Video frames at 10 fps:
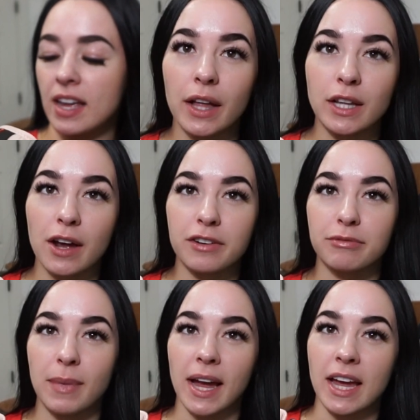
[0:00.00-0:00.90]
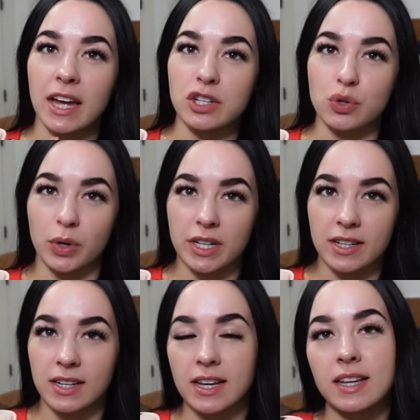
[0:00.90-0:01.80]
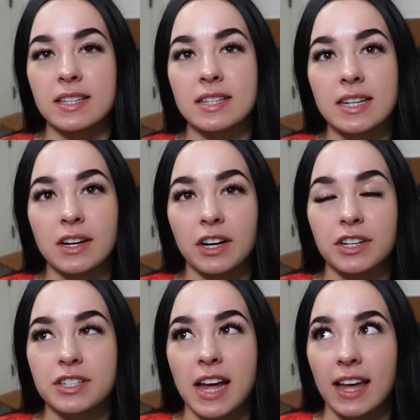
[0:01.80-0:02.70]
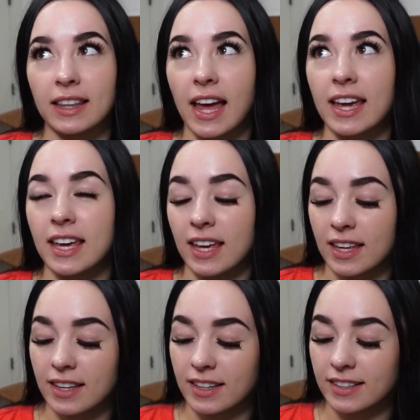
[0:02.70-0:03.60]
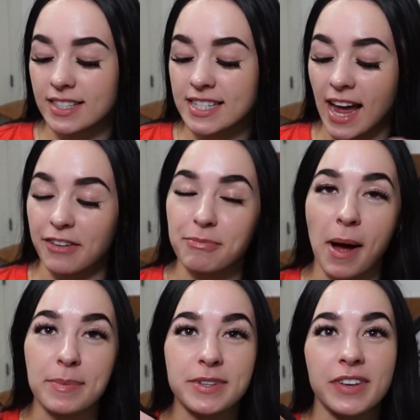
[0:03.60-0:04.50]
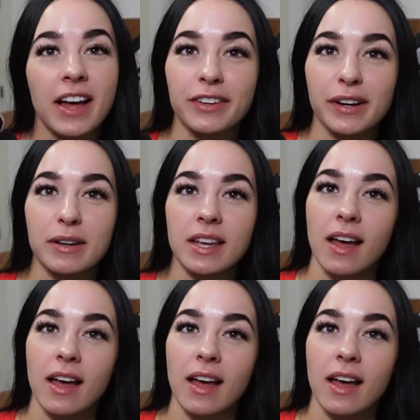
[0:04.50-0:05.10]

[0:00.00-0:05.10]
A lot of my Jordan sneakers I like to have pops of color in.